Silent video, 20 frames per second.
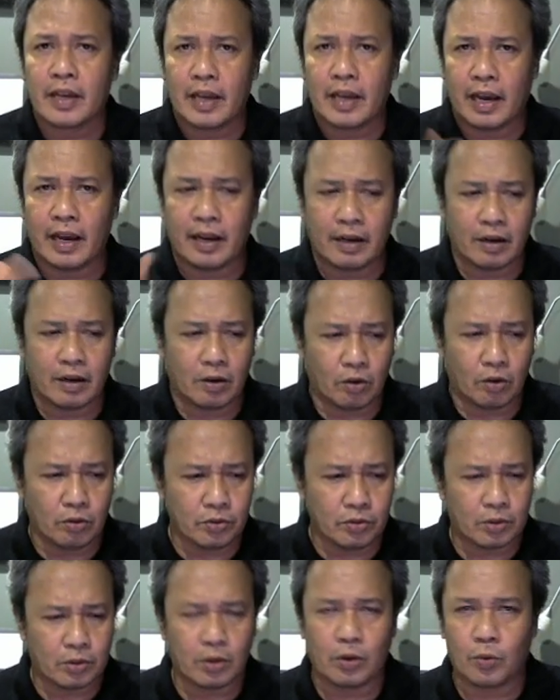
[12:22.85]
And
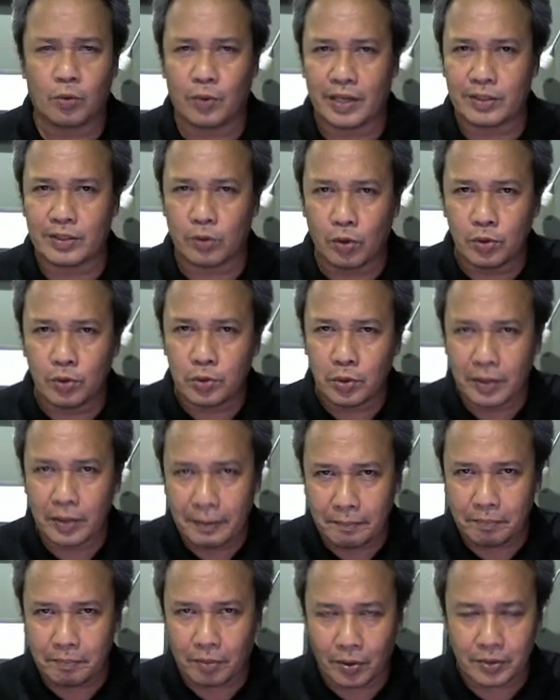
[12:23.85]
also, what's also
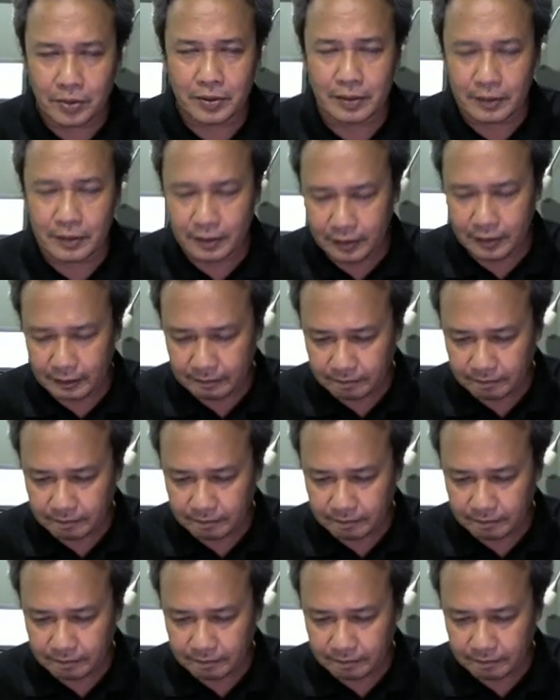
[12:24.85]
important,